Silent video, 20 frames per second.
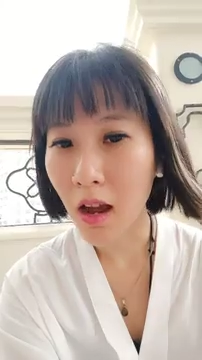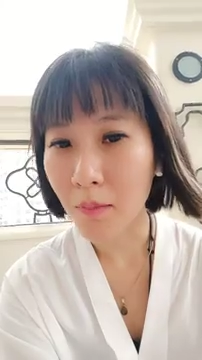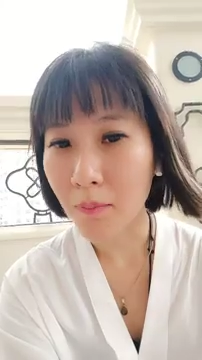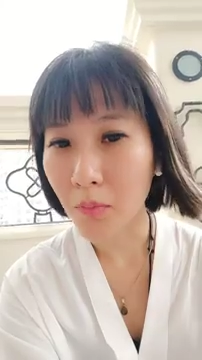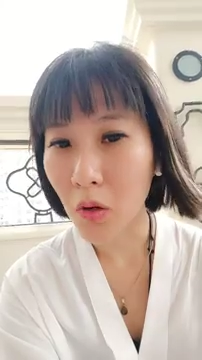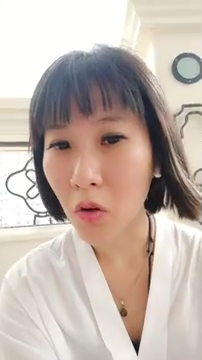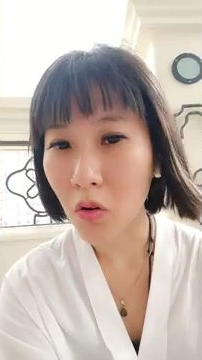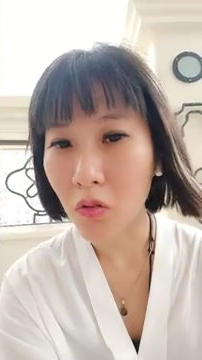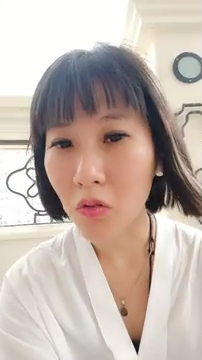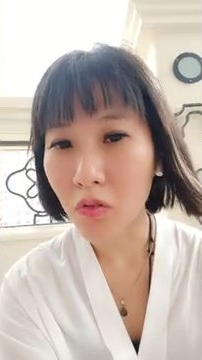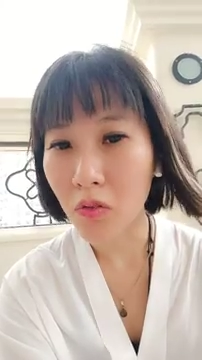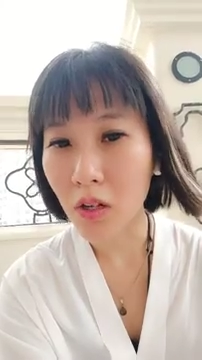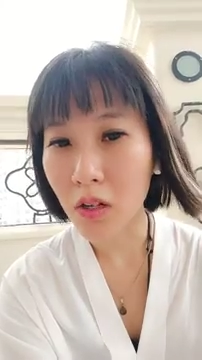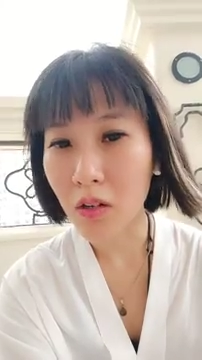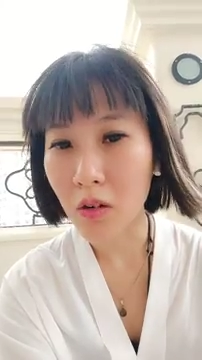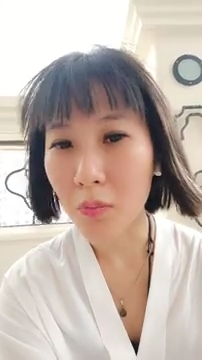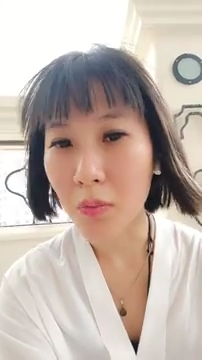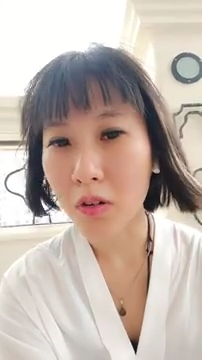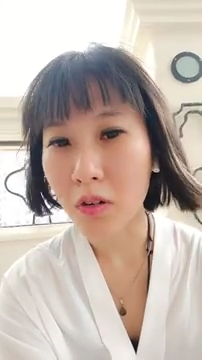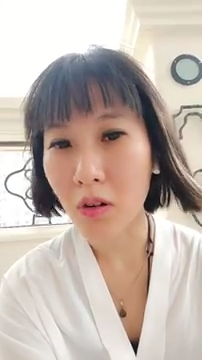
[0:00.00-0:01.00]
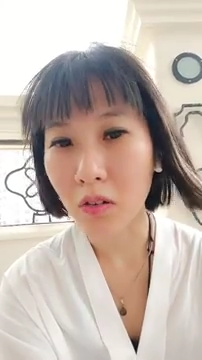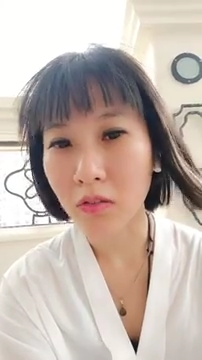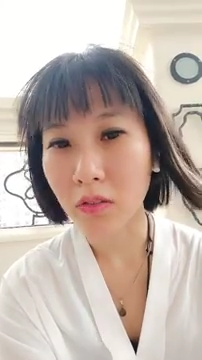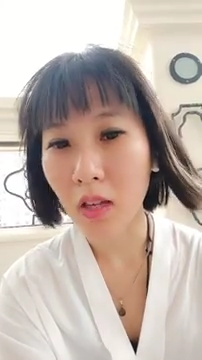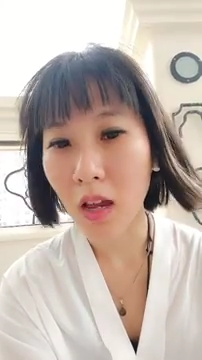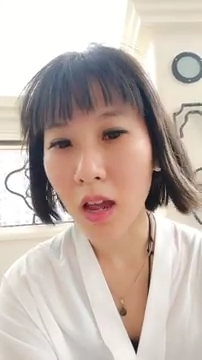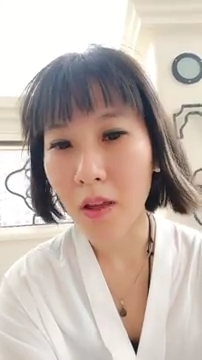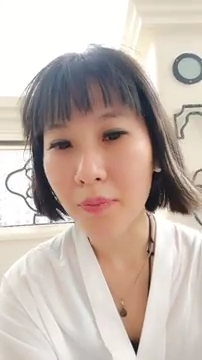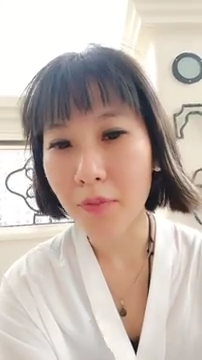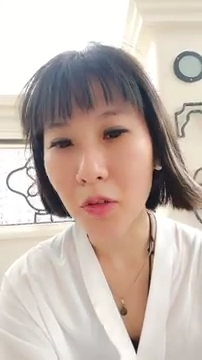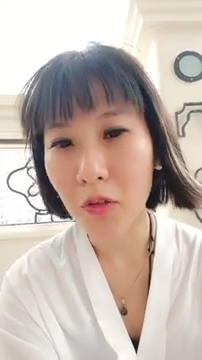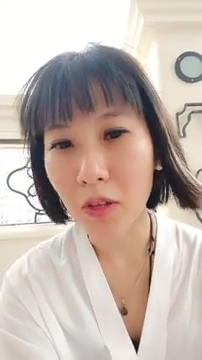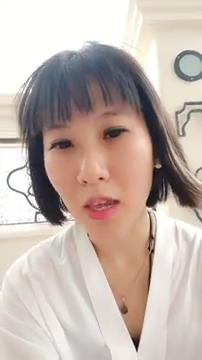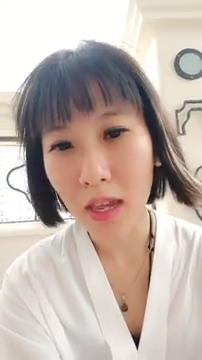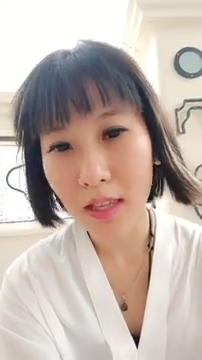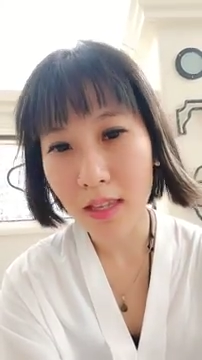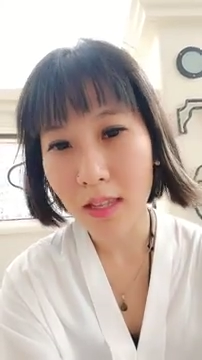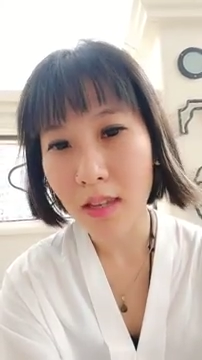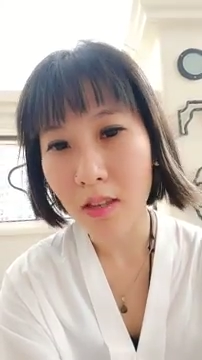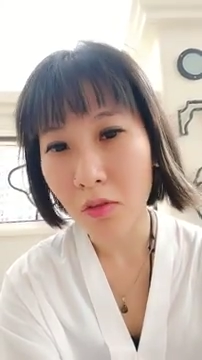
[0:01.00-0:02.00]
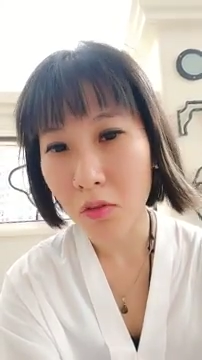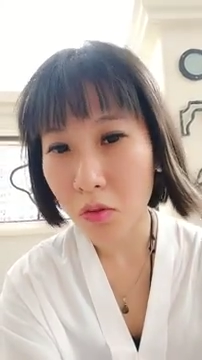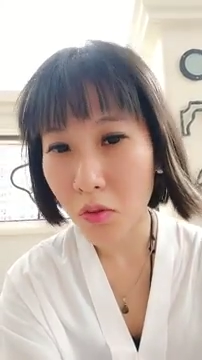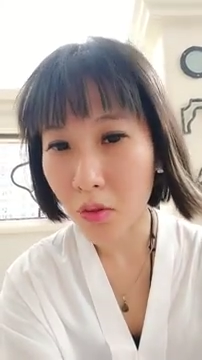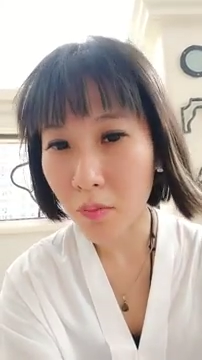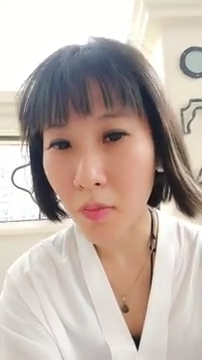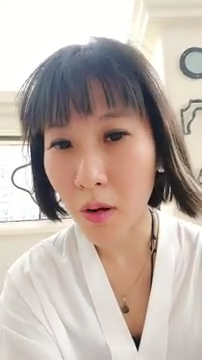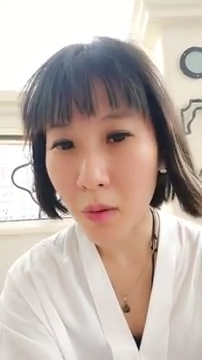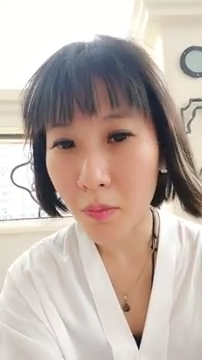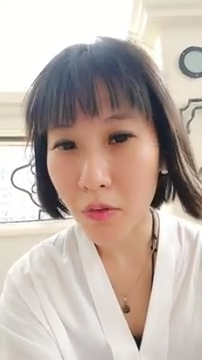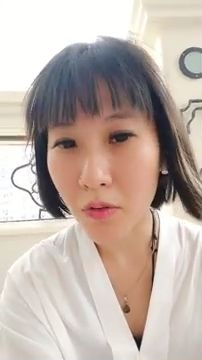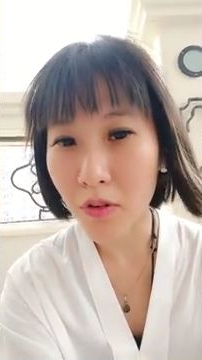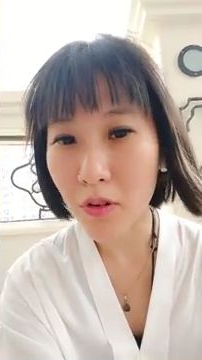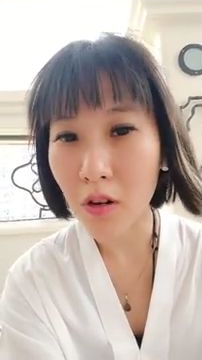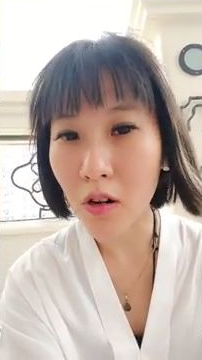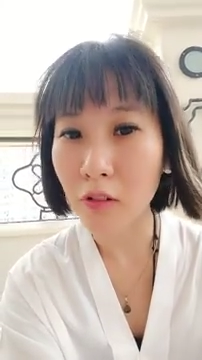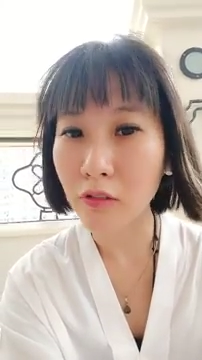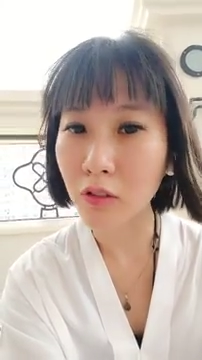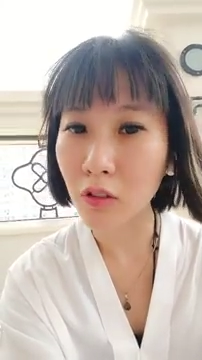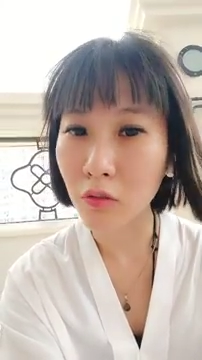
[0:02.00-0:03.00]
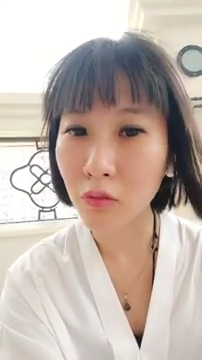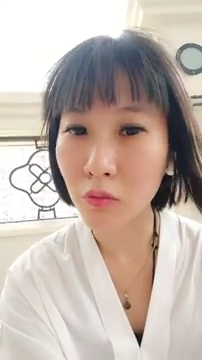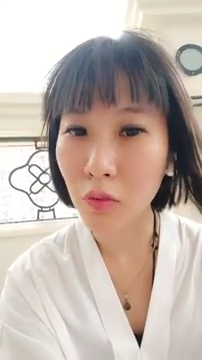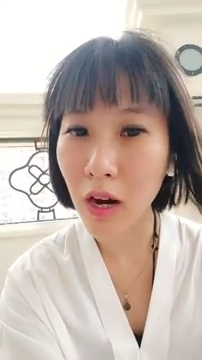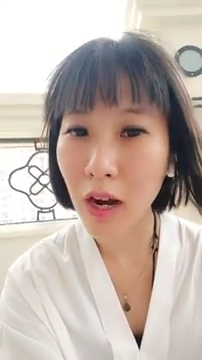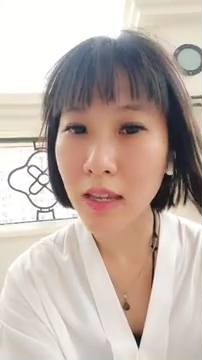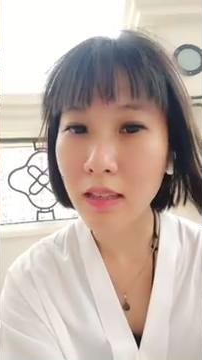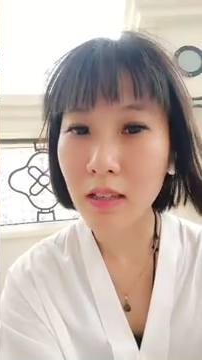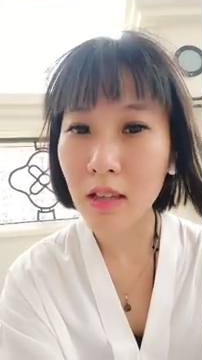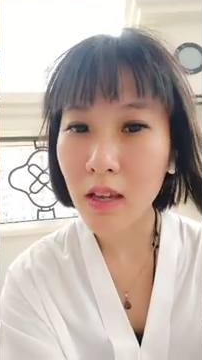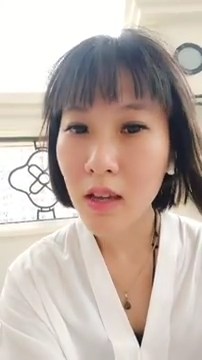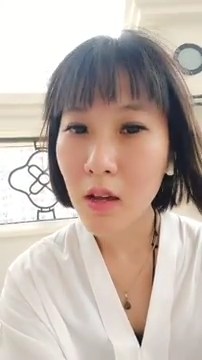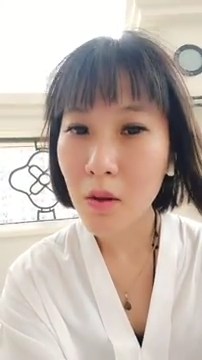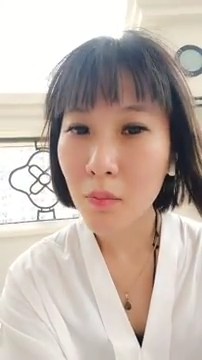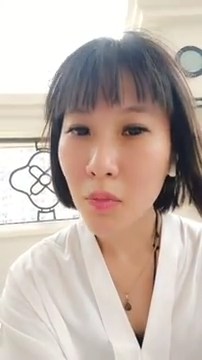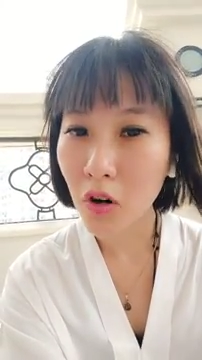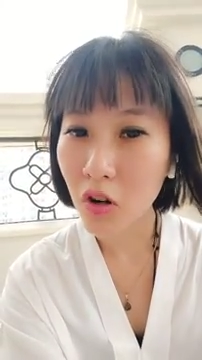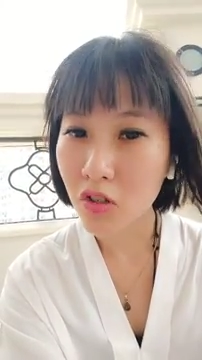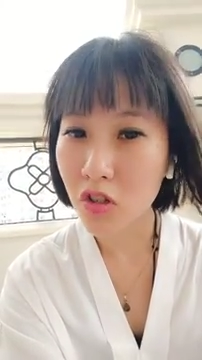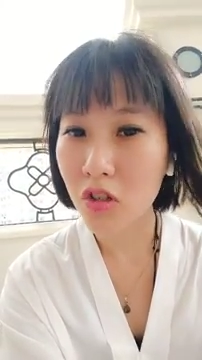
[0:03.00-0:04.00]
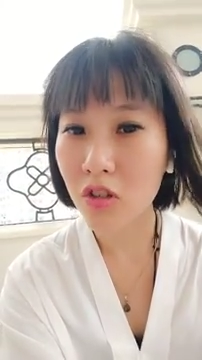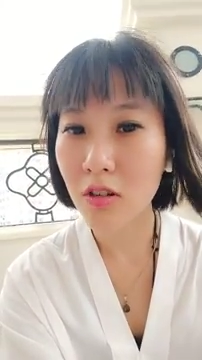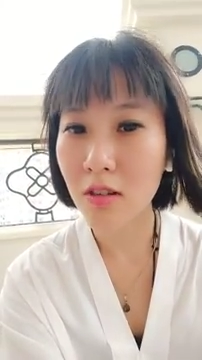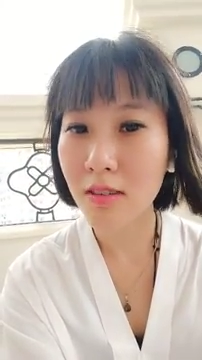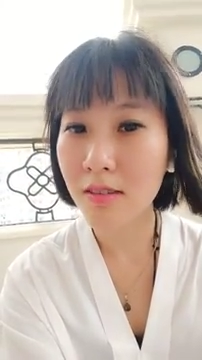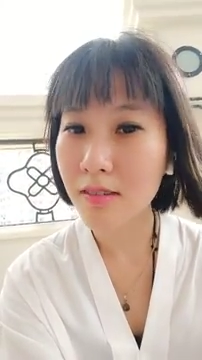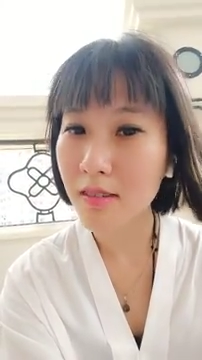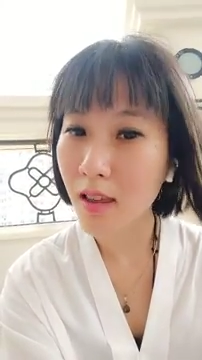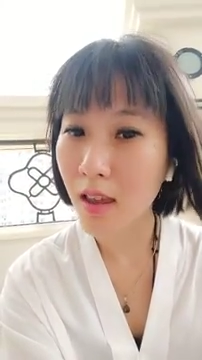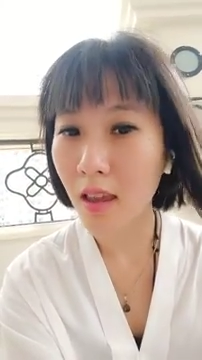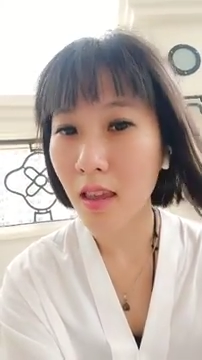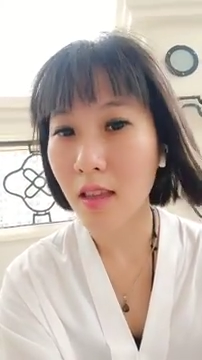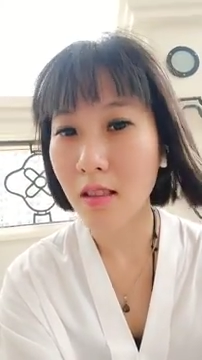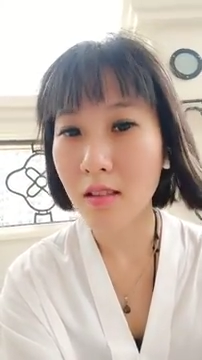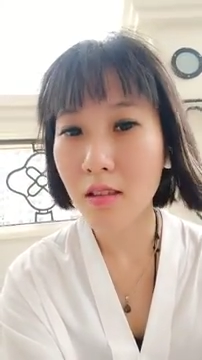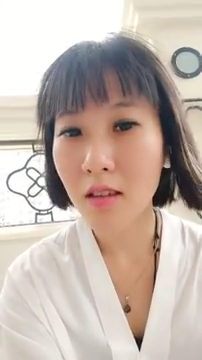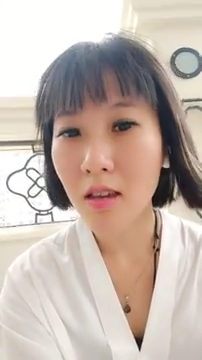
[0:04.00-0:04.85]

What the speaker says: over a period of time, to get it into the memory of the right posture state.